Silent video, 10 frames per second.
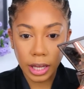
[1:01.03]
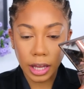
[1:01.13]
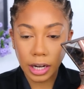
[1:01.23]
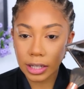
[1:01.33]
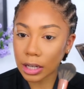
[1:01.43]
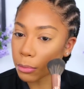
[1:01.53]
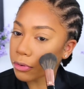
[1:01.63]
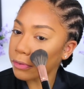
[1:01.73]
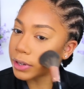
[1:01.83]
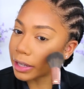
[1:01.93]
in Summer
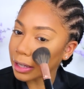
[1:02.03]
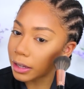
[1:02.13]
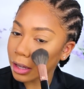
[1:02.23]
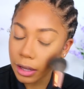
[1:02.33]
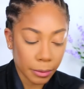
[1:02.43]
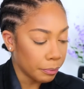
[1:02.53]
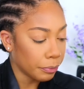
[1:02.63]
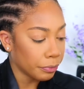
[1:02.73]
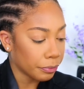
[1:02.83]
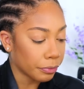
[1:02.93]
Fling.
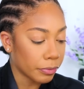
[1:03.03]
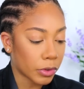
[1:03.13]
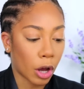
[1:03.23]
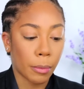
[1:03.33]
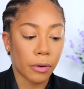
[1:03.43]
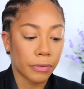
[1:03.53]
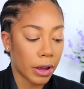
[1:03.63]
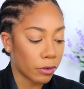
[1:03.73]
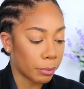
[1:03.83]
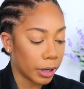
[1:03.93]
Talking about
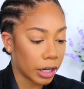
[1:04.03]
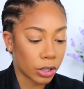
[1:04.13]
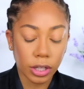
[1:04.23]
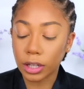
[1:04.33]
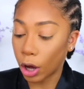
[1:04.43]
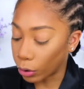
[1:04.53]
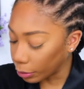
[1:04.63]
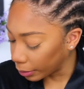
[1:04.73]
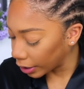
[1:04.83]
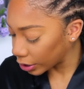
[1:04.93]
favorite blush. This is the
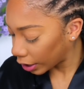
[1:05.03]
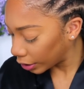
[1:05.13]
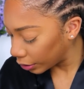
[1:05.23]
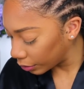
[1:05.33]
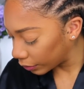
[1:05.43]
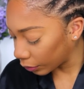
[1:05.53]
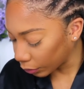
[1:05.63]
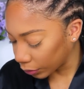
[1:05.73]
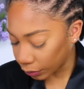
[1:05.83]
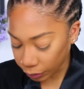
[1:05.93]
only blush I use,
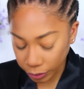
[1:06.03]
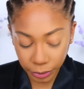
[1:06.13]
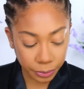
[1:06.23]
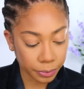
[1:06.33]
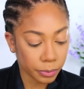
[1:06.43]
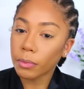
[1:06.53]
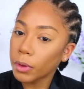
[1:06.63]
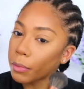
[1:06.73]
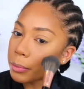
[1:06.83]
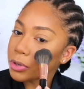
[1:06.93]
for real, for real.
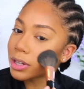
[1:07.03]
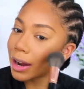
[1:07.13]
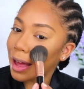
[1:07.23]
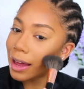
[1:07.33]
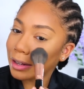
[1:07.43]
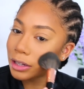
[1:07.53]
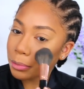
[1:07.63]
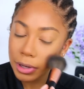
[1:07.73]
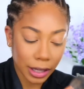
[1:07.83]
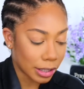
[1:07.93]
I'm just gonna add a
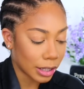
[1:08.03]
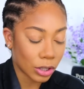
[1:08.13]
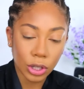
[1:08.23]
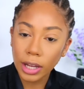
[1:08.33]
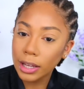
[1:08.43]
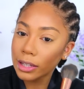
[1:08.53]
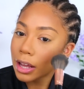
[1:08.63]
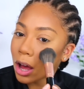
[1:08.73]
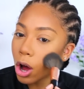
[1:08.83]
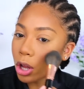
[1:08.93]
little bit of that to the cheeks.
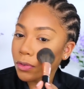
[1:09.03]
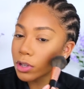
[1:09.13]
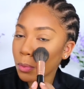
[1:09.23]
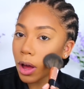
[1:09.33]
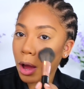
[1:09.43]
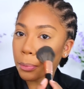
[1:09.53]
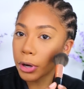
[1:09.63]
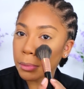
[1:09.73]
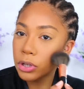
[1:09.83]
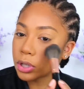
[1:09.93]
Only reason why I
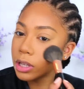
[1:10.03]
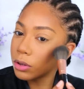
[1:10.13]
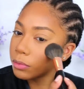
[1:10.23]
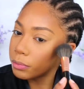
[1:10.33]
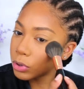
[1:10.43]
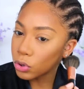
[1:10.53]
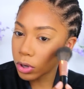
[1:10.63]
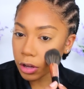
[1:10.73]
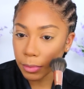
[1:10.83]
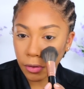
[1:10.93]
pretty much did the
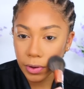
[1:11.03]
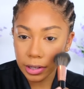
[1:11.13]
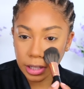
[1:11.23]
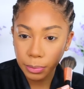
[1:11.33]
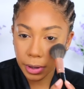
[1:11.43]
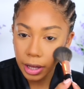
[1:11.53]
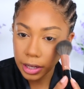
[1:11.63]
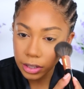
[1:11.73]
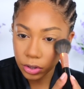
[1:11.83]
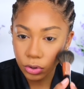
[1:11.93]
majority of my face is
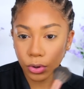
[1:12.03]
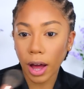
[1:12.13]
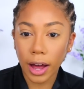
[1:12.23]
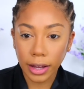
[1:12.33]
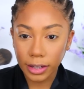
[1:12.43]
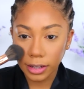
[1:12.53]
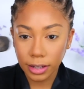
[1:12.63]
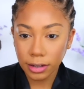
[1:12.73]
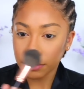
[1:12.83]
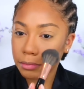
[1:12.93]
because you
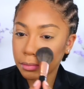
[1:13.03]
guys,